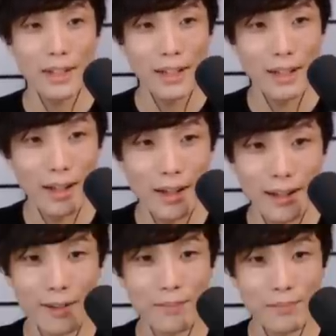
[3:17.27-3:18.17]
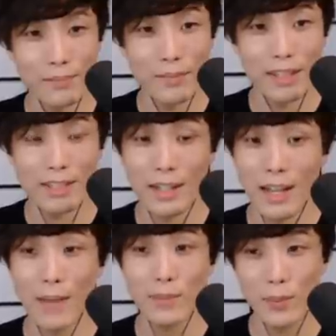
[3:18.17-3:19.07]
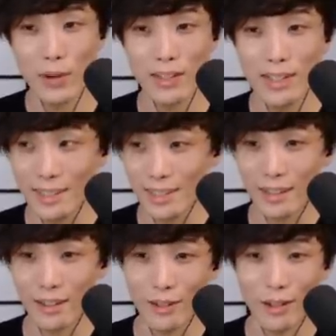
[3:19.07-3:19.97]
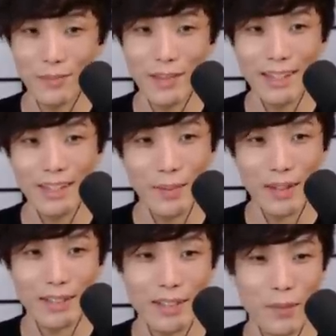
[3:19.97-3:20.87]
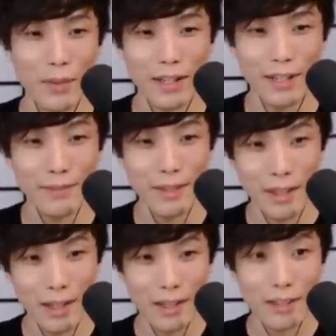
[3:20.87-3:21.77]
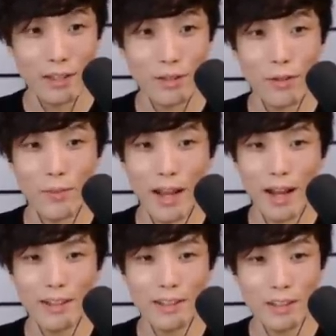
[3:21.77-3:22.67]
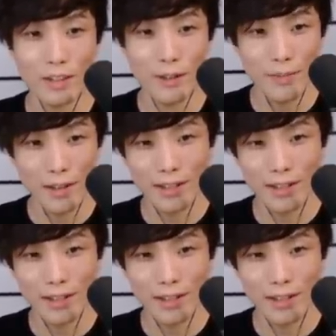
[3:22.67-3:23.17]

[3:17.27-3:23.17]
They said, happy birthday, Sykkuno. Thanks a bunch, somebody. This is from Alistair.